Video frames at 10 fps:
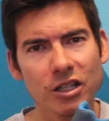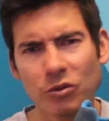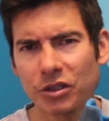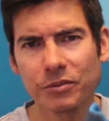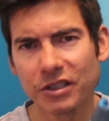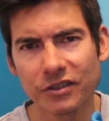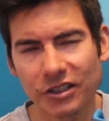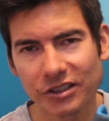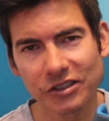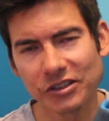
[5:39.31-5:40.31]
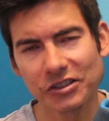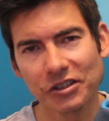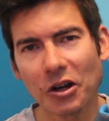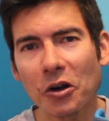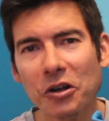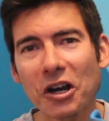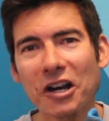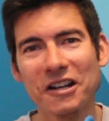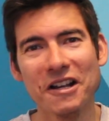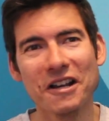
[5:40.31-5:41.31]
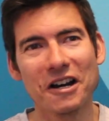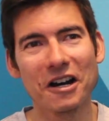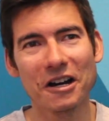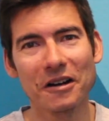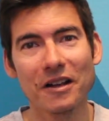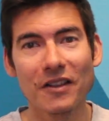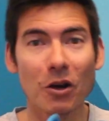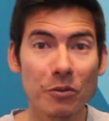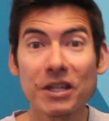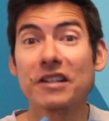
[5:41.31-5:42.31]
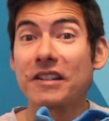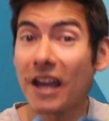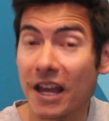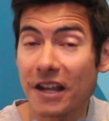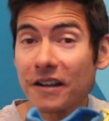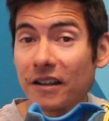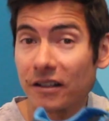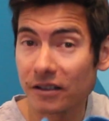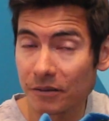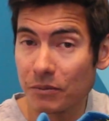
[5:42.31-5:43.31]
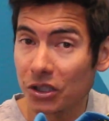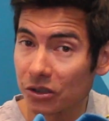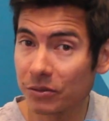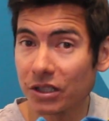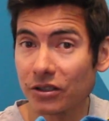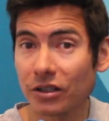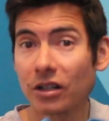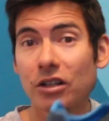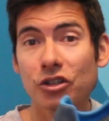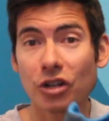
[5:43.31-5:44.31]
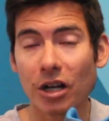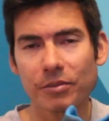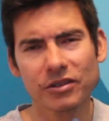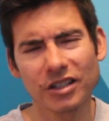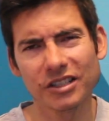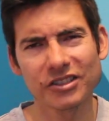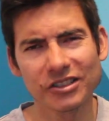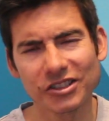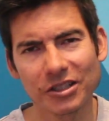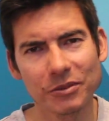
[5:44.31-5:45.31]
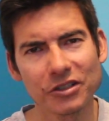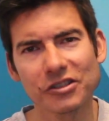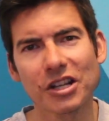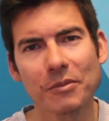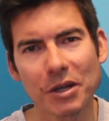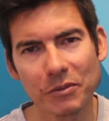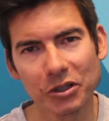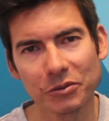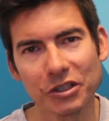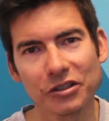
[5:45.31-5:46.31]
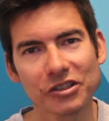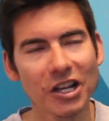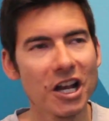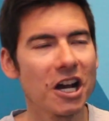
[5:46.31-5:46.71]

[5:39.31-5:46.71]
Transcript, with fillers: it wouldn't be in this because this is a Hoka, uh, that would be a 10 millimeter drop. I said centimeters, I meant millimeters.